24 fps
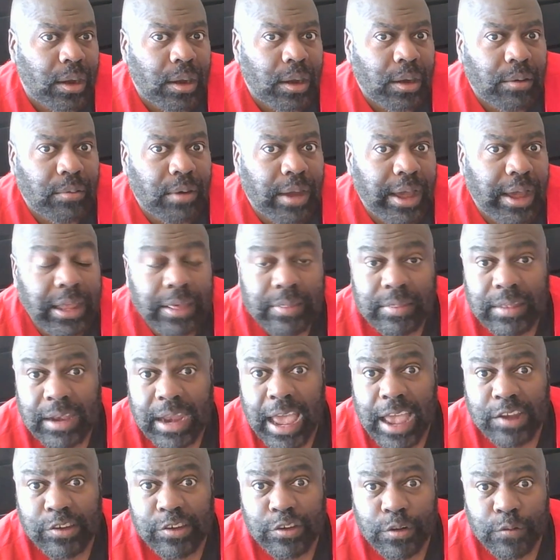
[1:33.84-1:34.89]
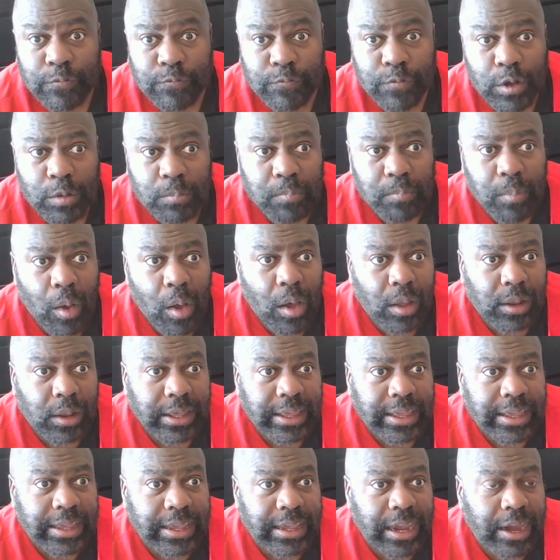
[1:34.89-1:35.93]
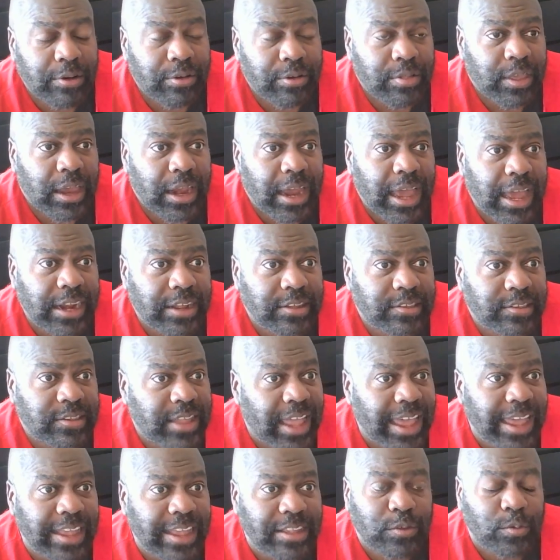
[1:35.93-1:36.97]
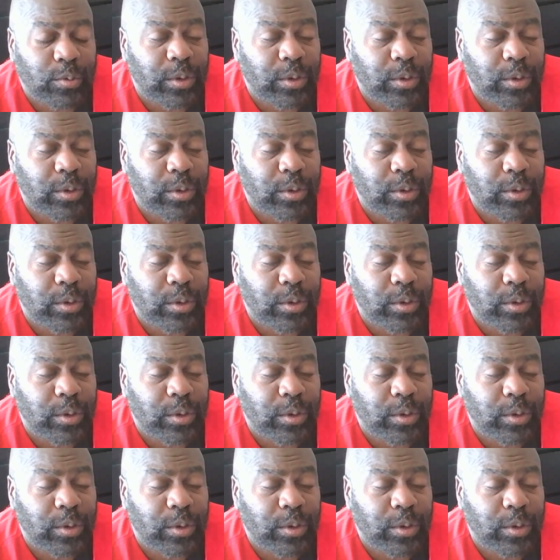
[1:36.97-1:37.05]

Right? In the National Football League here in the United States,